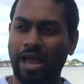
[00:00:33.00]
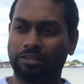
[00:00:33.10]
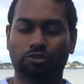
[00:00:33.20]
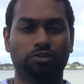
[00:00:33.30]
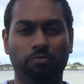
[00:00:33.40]

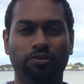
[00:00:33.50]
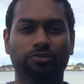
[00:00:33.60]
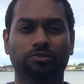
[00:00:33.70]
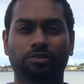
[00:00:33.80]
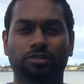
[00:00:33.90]
as your
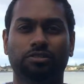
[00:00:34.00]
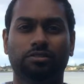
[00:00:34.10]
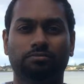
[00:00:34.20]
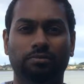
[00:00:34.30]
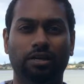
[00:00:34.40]
sponsor, and
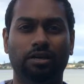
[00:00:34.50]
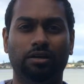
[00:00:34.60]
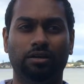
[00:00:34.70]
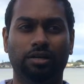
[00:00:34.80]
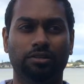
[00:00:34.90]
just
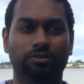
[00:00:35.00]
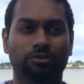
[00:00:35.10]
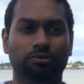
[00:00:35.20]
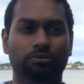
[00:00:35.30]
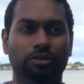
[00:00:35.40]
get
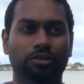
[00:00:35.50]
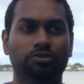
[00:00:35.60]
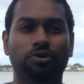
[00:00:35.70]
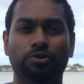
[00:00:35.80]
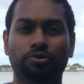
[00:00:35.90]
to
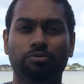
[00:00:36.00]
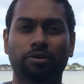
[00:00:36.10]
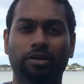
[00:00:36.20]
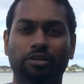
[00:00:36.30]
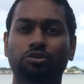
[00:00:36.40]
know you a
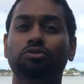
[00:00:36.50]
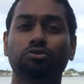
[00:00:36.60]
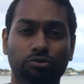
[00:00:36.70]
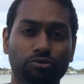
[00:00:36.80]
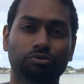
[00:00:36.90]
bit, and you
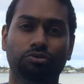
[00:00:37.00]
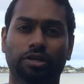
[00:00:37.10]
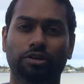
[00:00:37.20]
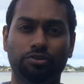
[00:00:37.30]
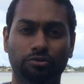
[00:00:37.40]
too to
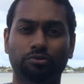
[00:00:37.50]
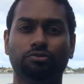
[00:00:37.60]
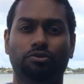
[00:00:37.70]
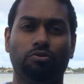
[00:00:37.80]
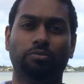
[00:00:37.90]
get you
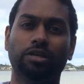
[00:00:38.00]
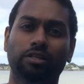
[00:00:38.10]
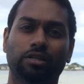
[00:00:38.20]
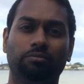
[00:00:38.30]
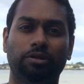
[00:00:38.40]
to know me a
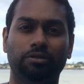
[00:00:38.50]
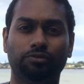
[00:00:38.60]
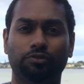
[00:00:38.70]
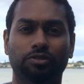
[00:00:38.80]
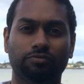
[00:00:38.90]
little bit
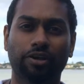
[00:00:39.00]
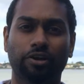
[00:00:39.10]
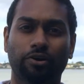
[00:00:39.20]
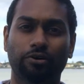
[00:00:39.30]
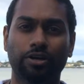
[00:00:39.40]
through this
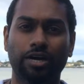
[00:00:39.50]
video,